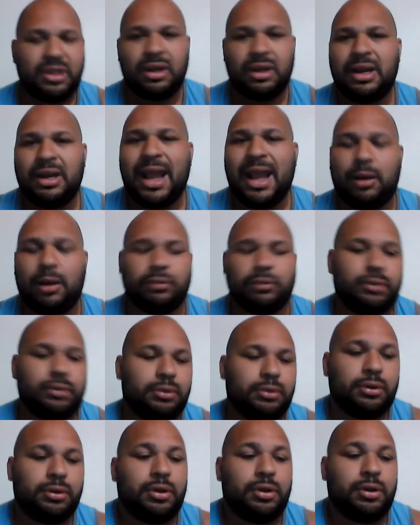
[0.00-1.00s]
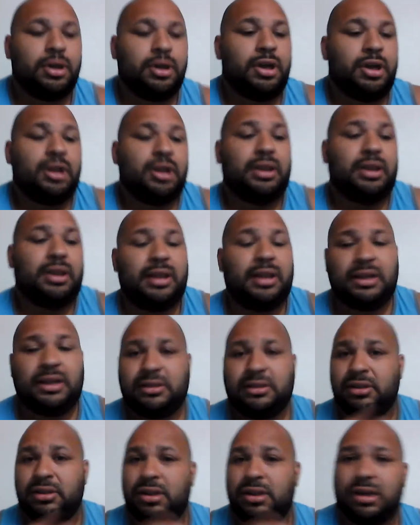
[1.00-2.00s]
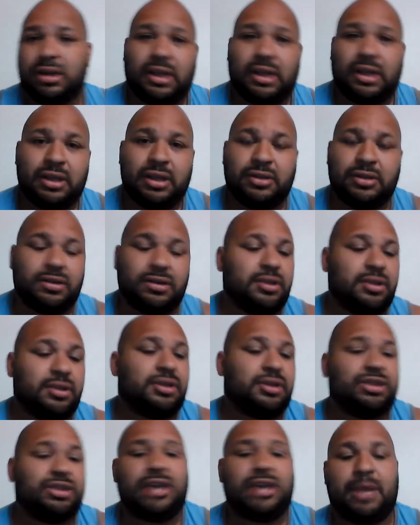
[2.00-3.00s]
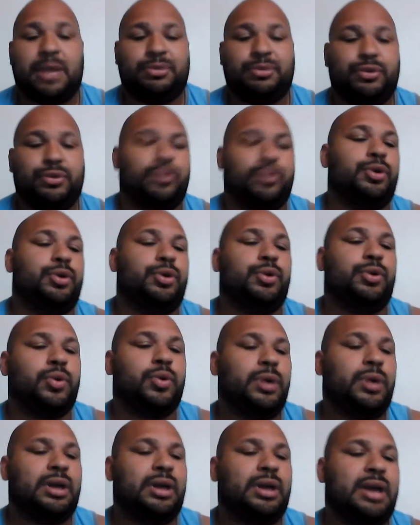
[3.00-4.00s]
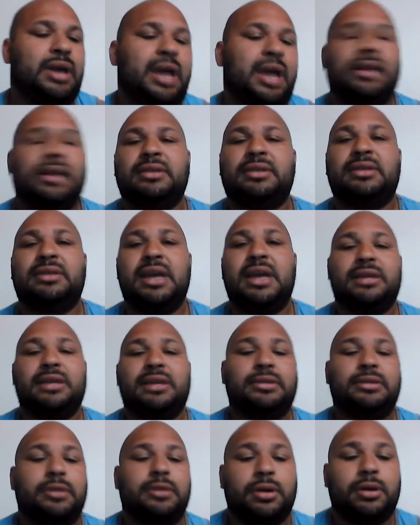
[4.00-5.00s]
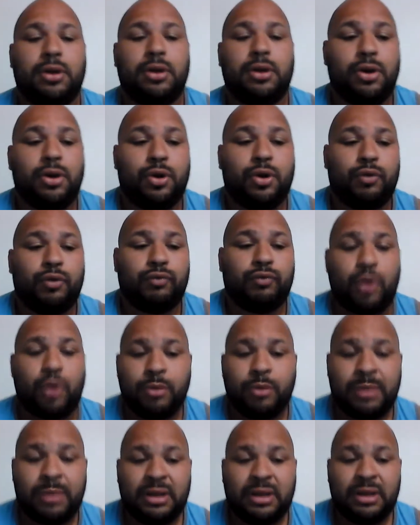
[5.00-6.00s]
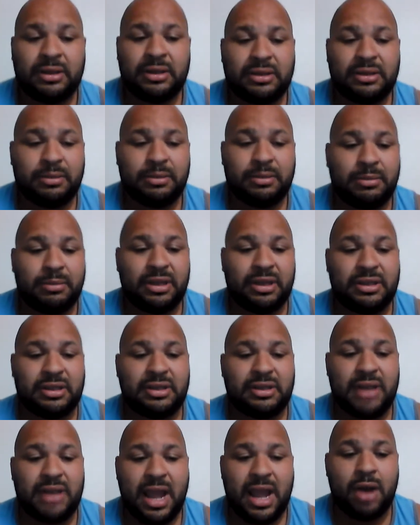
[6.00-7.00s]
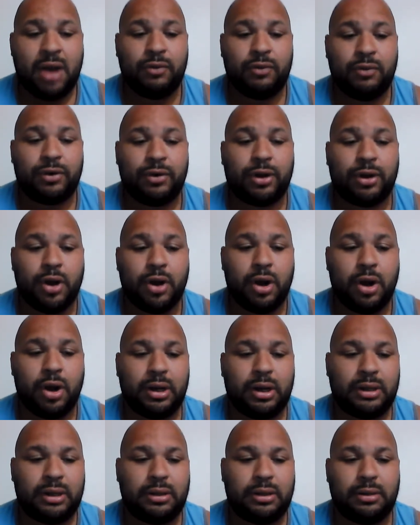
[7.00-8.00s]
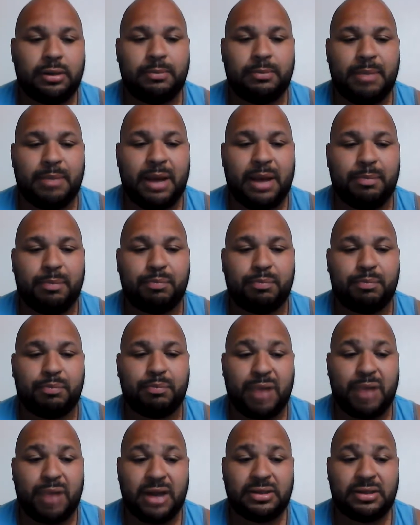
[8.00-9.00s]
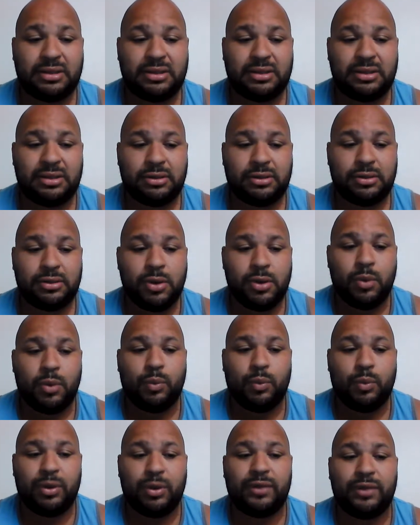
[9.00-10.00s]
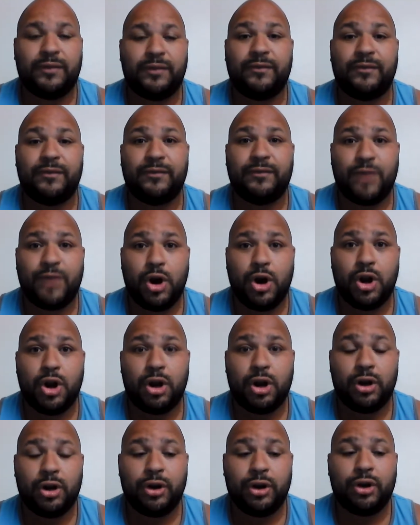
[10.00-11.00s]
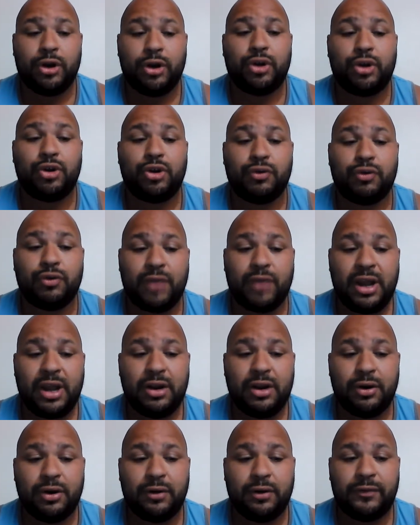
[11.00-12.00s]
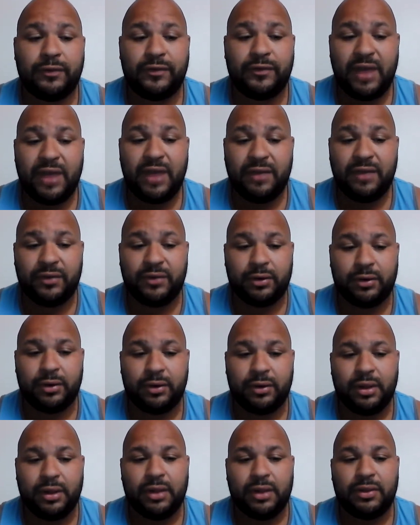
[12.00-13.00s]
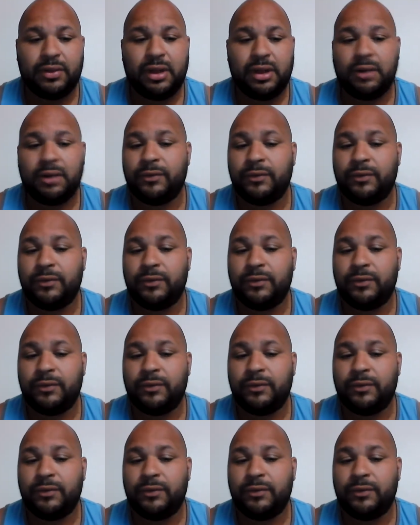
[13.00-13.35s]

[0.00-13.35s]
Now, let's look into this chapter real quick, and it says Romanism is now regarded by Protestants with far greater favor than in